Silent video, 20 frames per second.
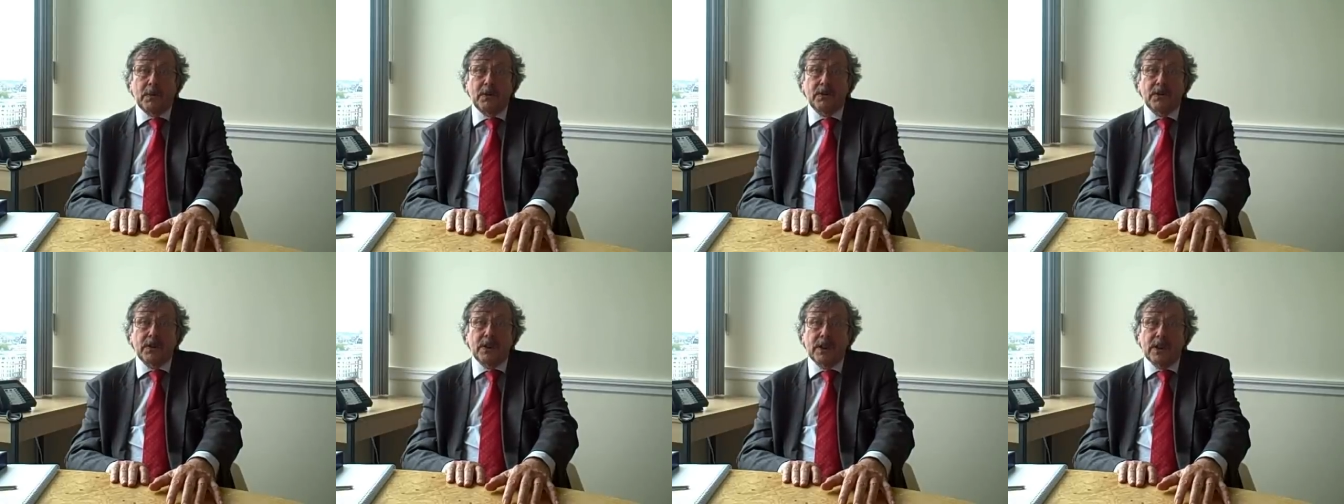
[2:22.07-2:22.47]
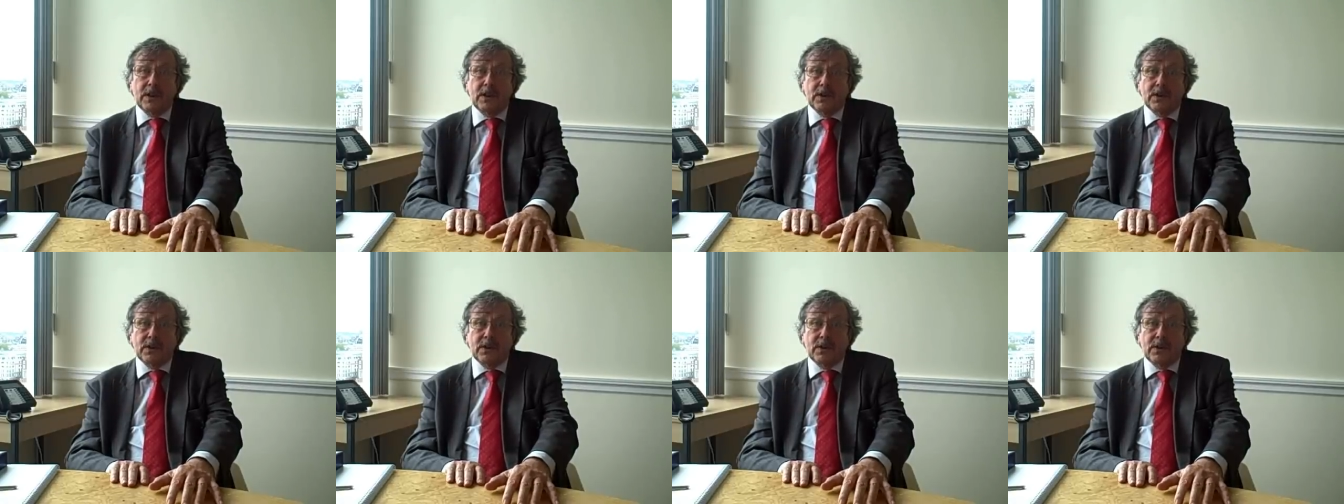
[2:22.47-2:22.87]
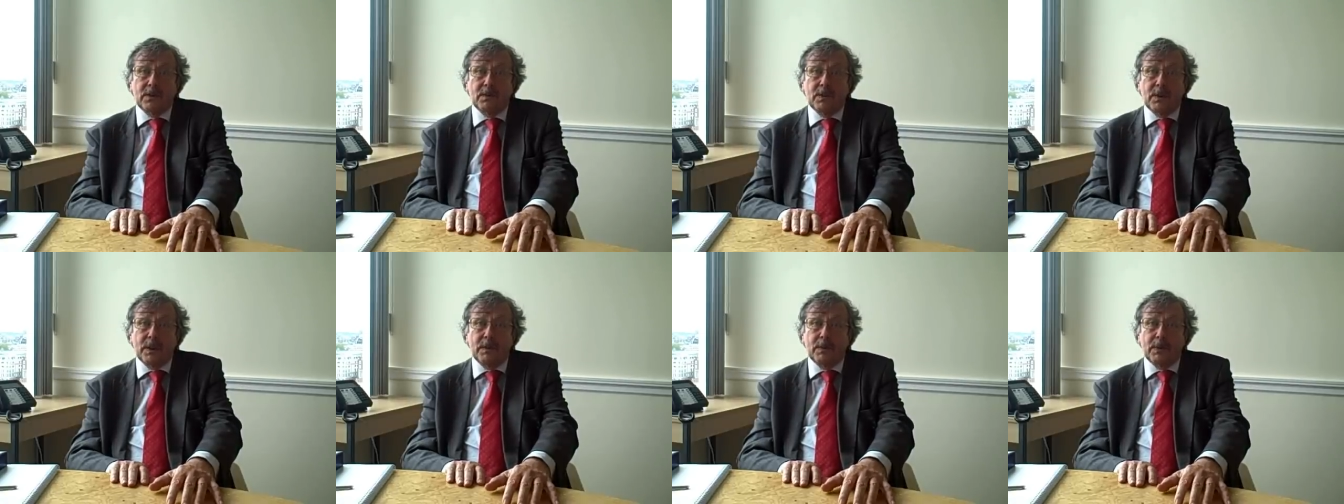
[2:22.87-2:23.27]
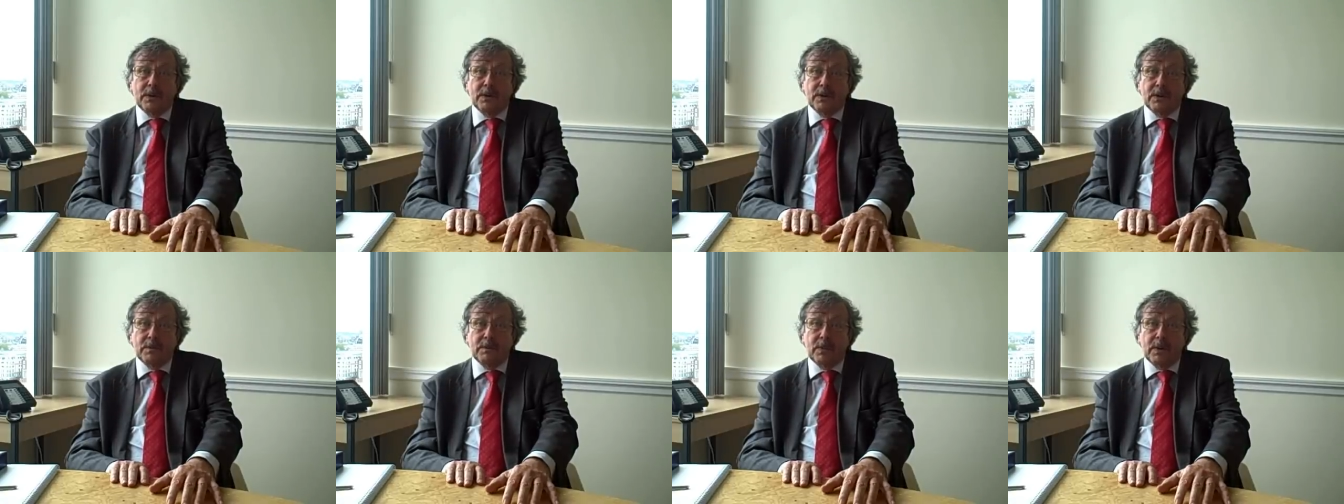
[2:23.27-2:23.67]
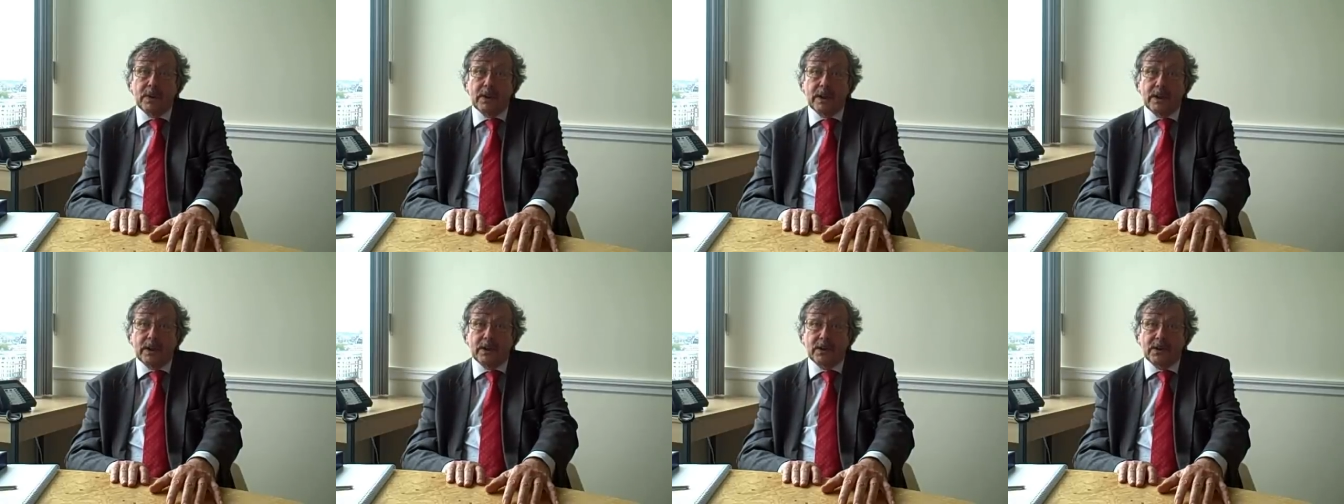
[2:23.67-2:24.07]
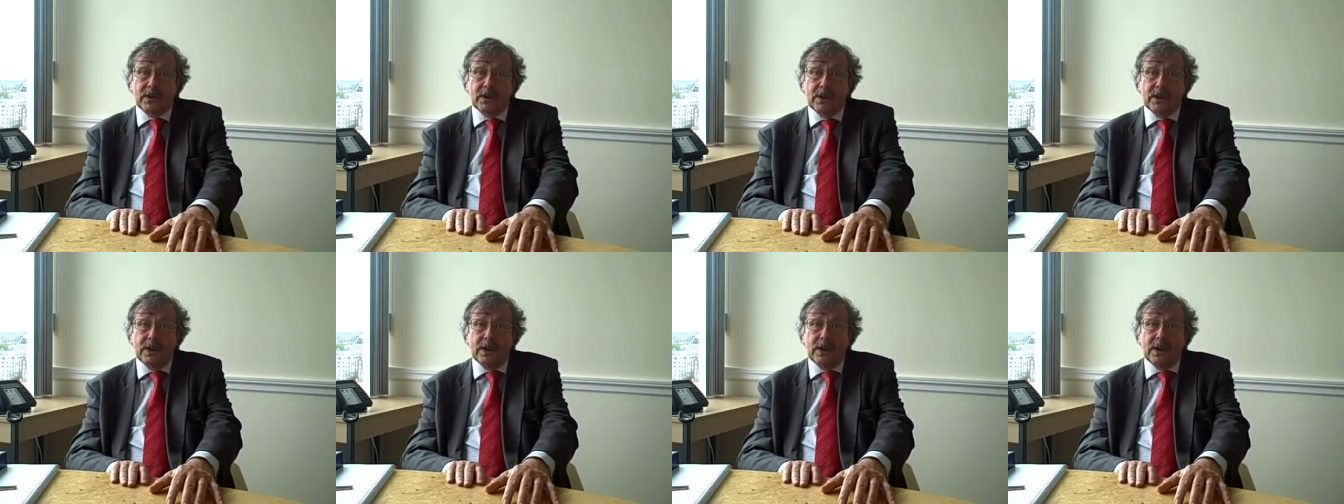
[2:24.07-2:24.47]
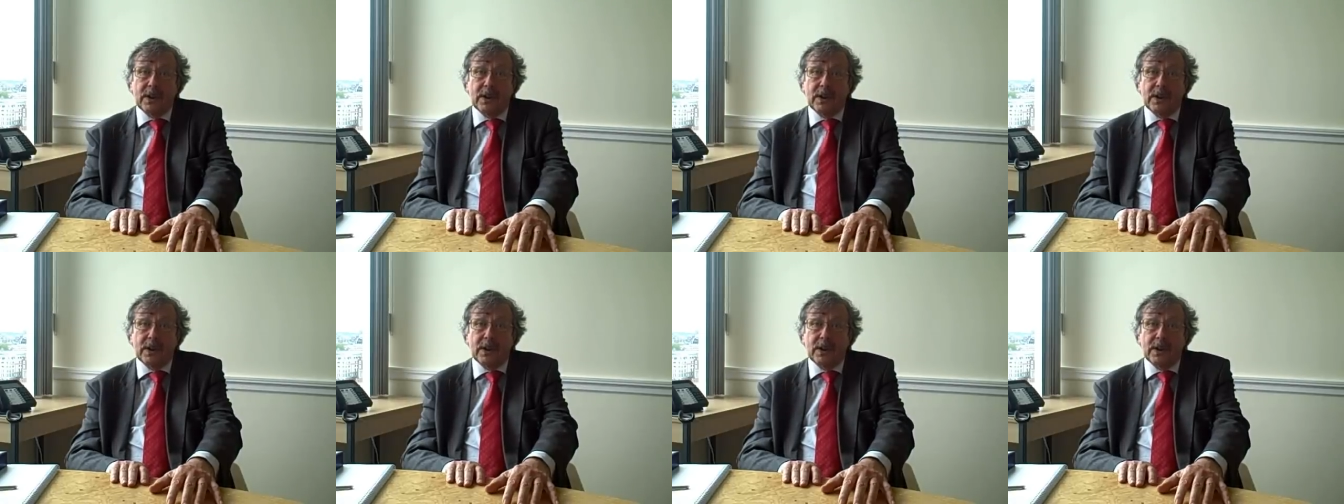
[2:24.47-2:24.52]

procedures that have been put in place.